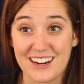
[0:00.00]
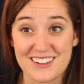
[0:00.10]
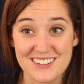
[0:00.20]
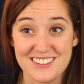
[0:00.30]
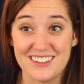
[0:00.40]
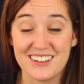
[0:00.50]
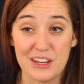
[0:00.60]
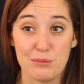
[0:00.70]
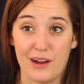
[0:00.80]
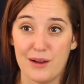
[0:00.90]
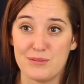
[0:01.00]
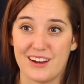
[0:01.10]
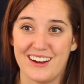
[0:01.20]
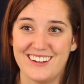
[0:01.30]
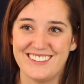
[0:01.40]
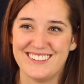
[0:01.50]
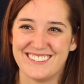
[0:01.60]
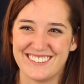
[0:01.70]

actually did get baptized.